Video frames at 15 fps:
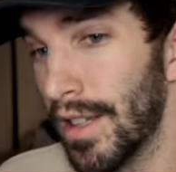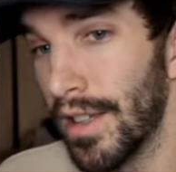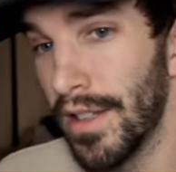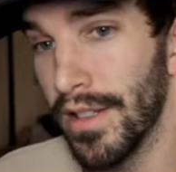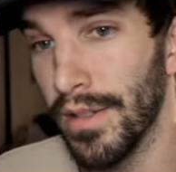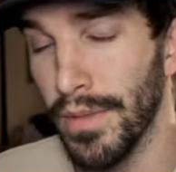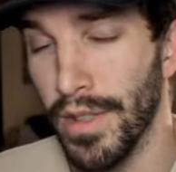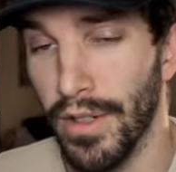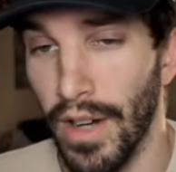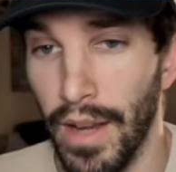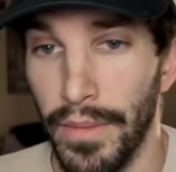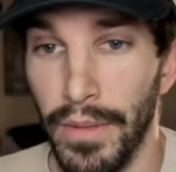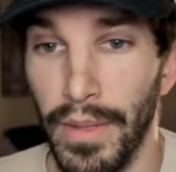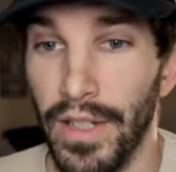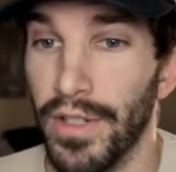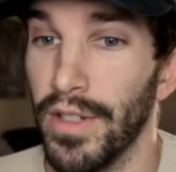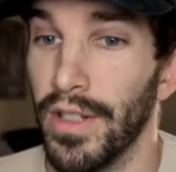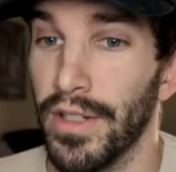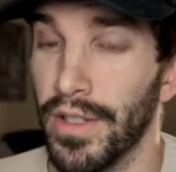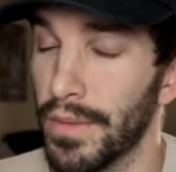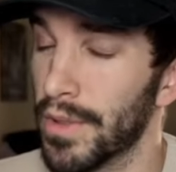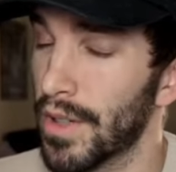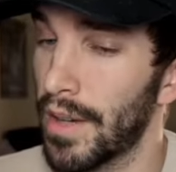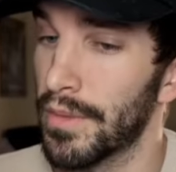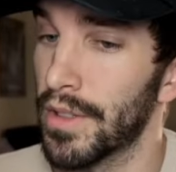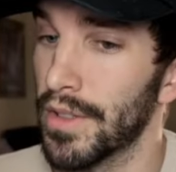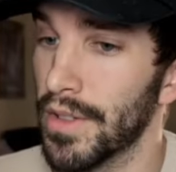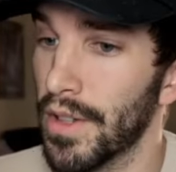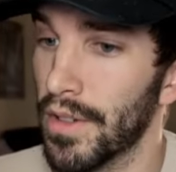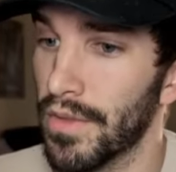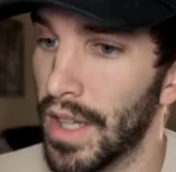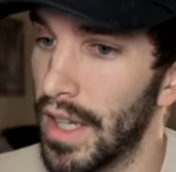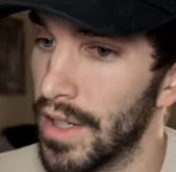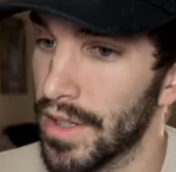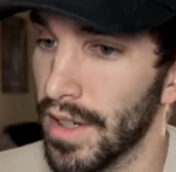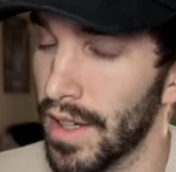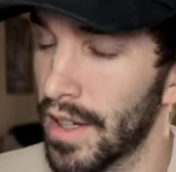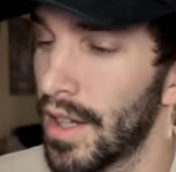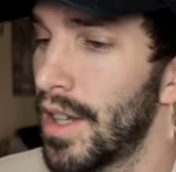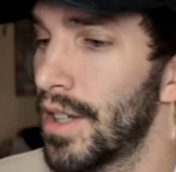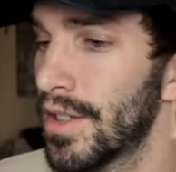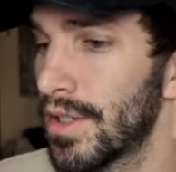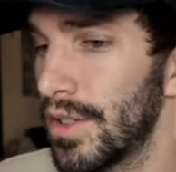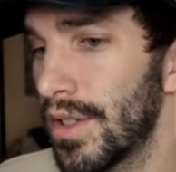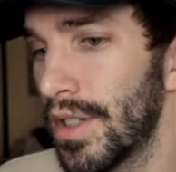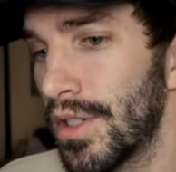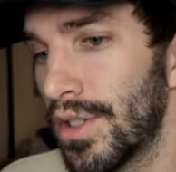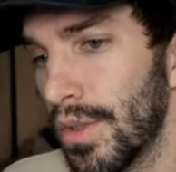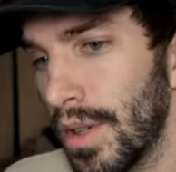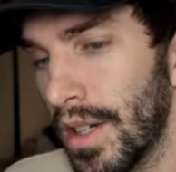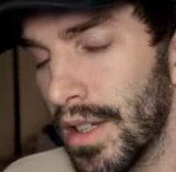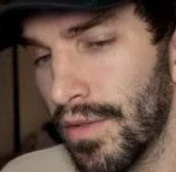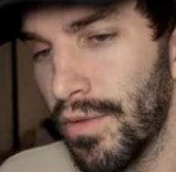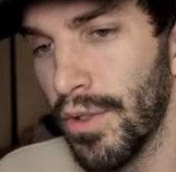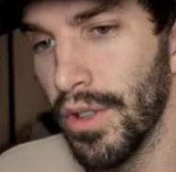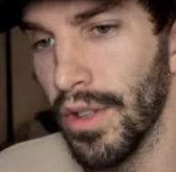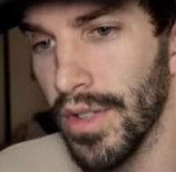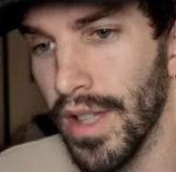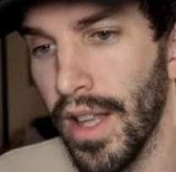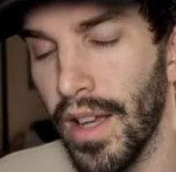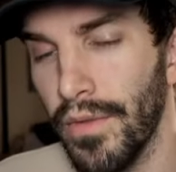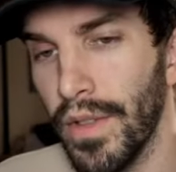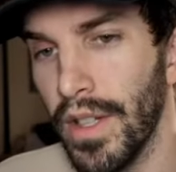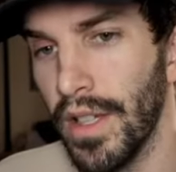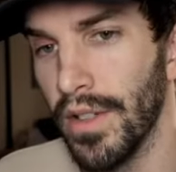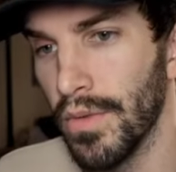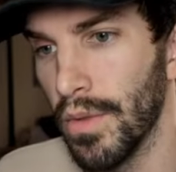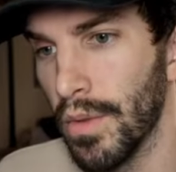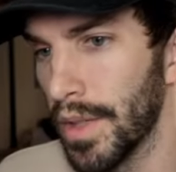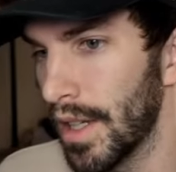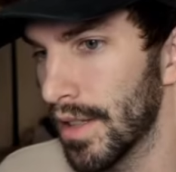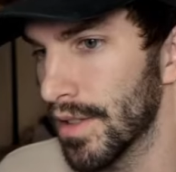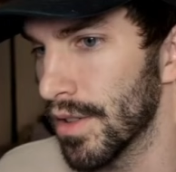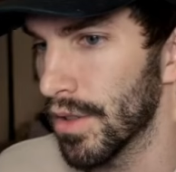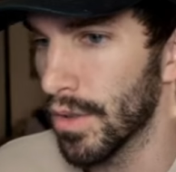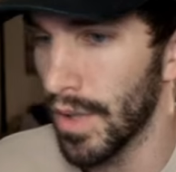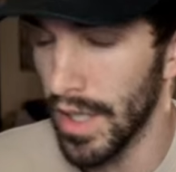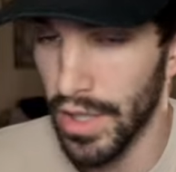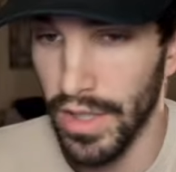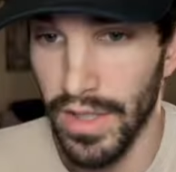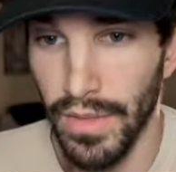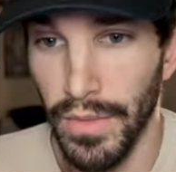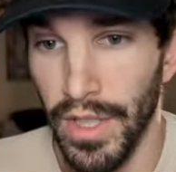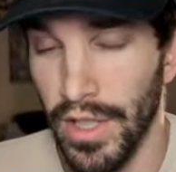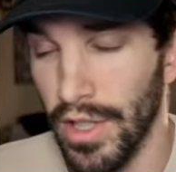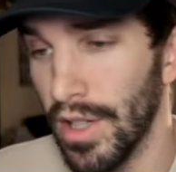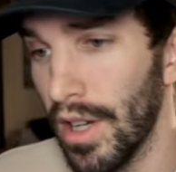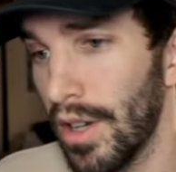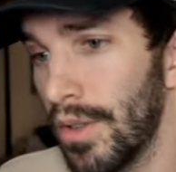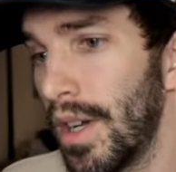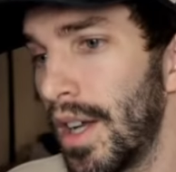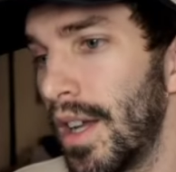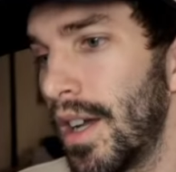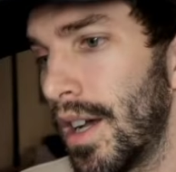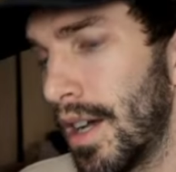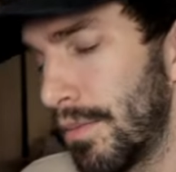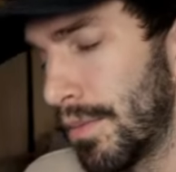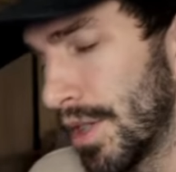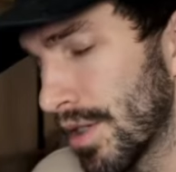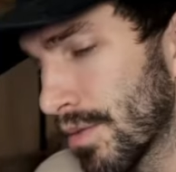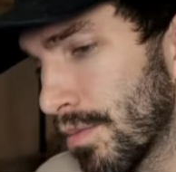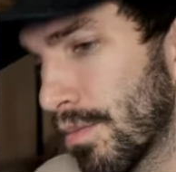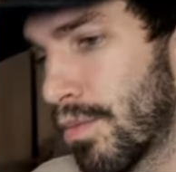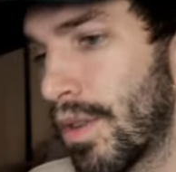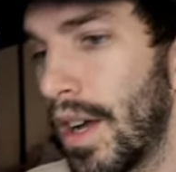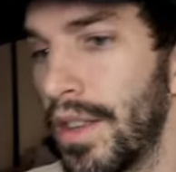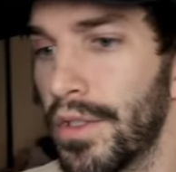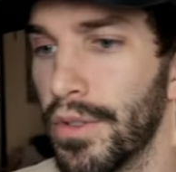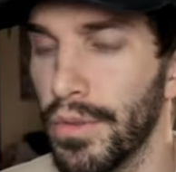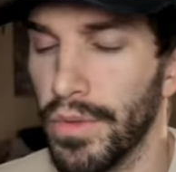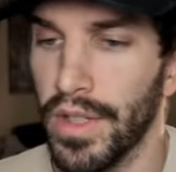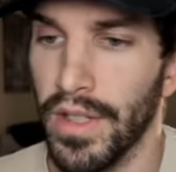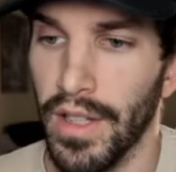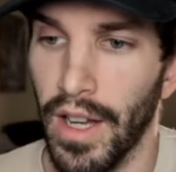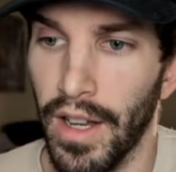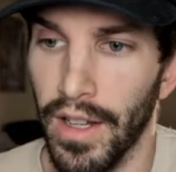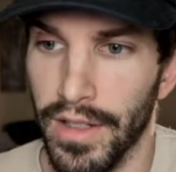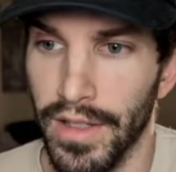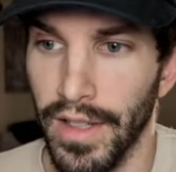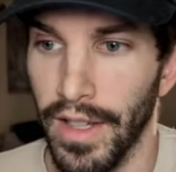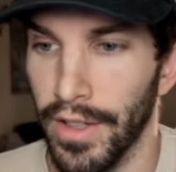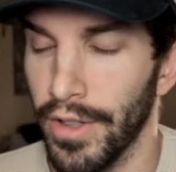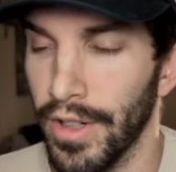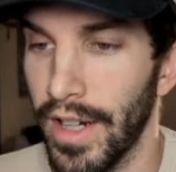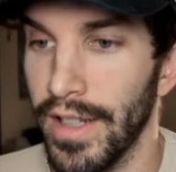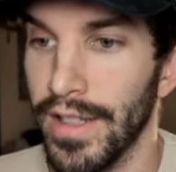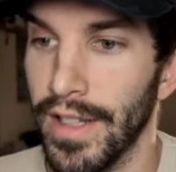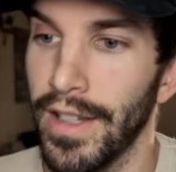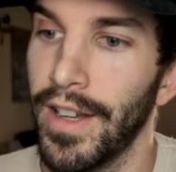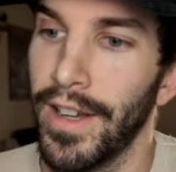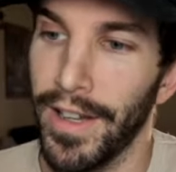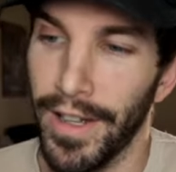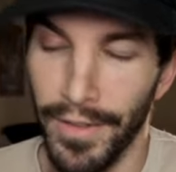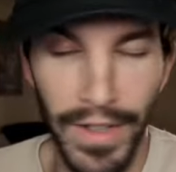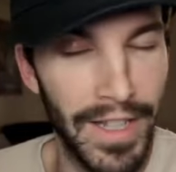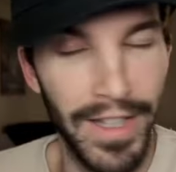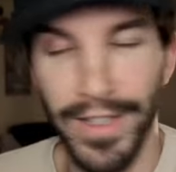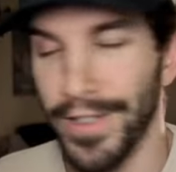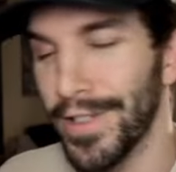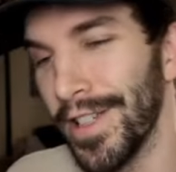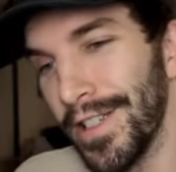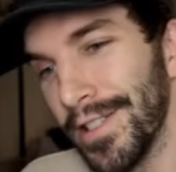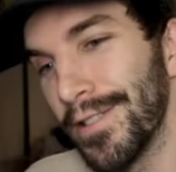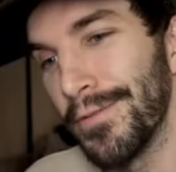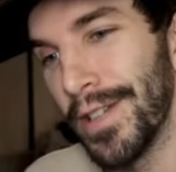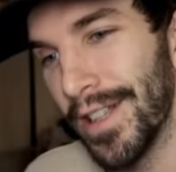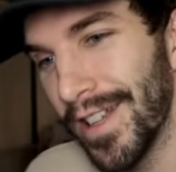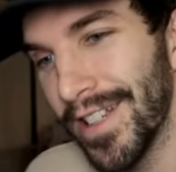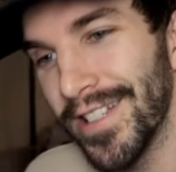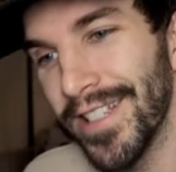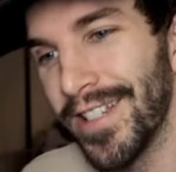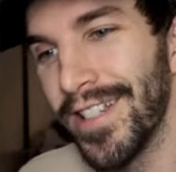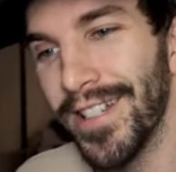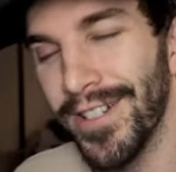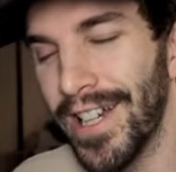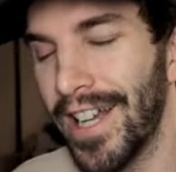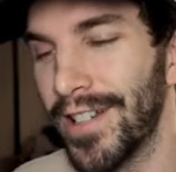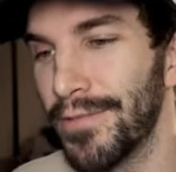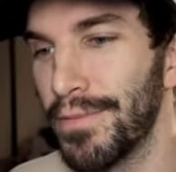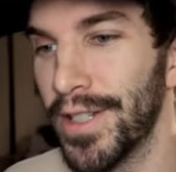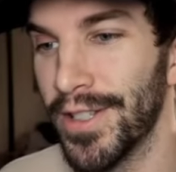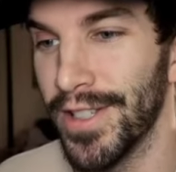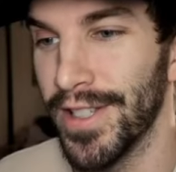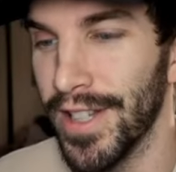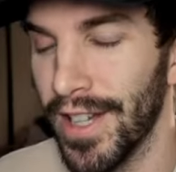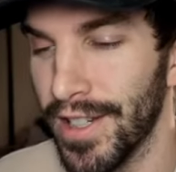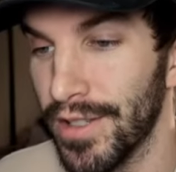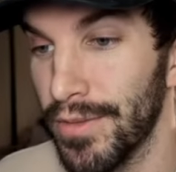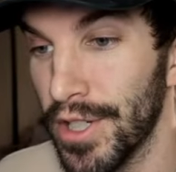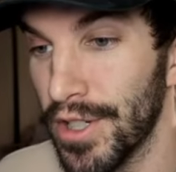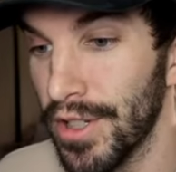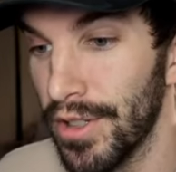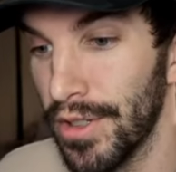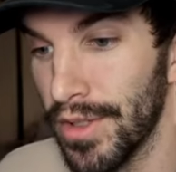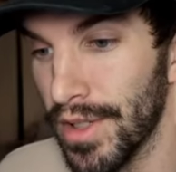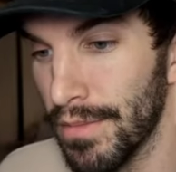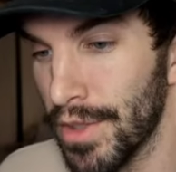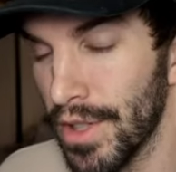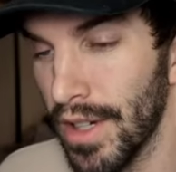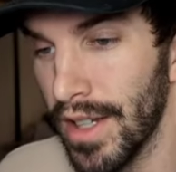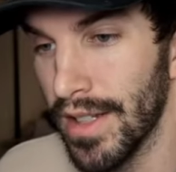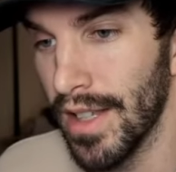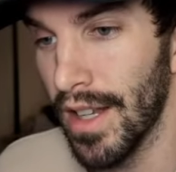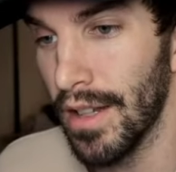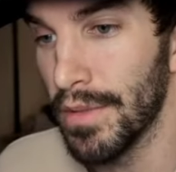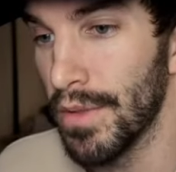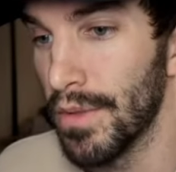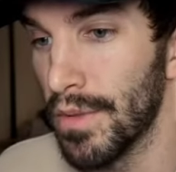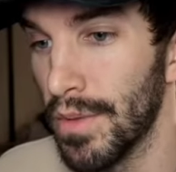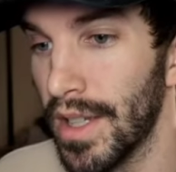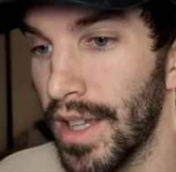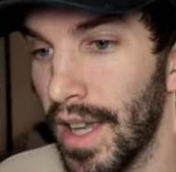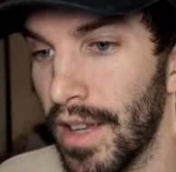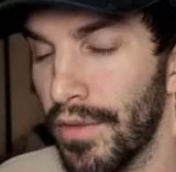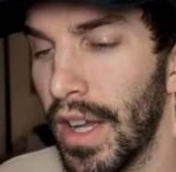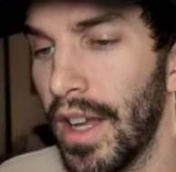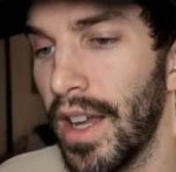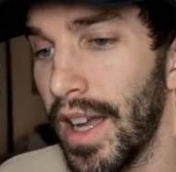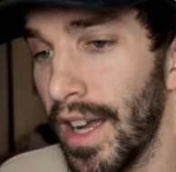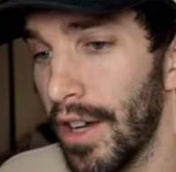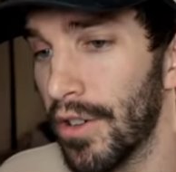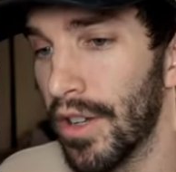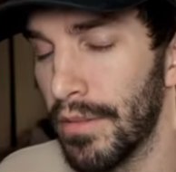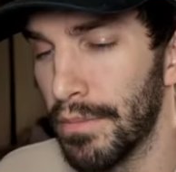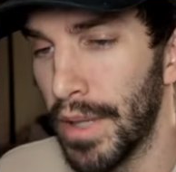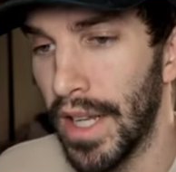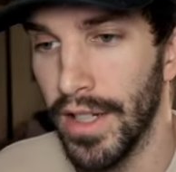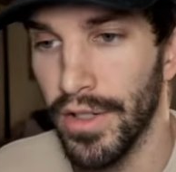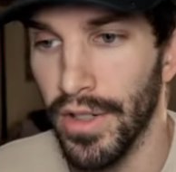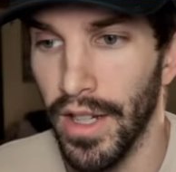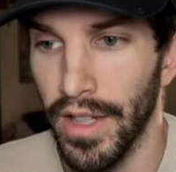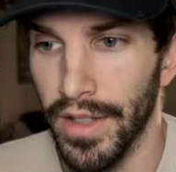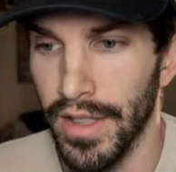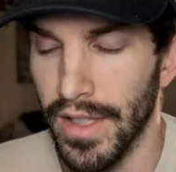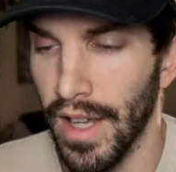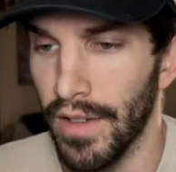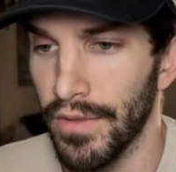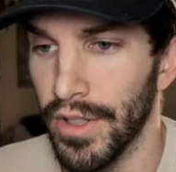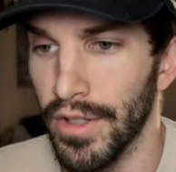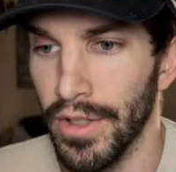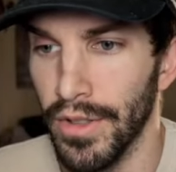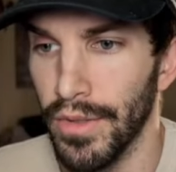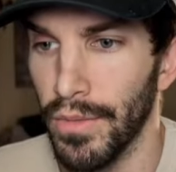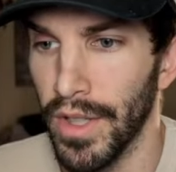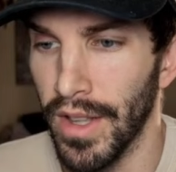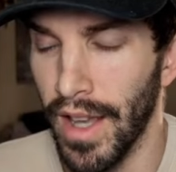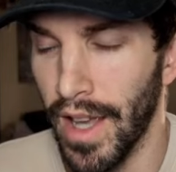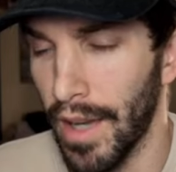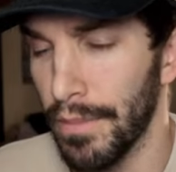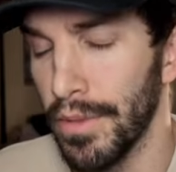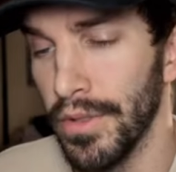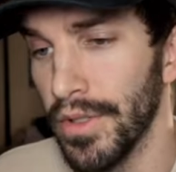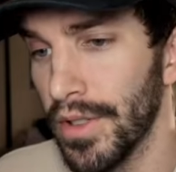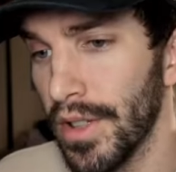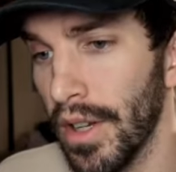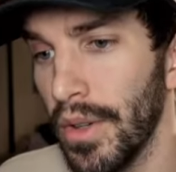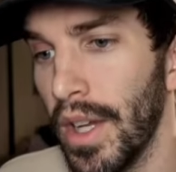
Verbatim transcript: and subscribing. Make sure you're subscribed with those notifications on so you can join us for those live videos where we answer questions and we show, um, we just run through stocks like crazy. I have ADHD, so I like to click around a bunch of stocks and we show you some trade setups, which we gave out on Patreon this afternoon with Apple. So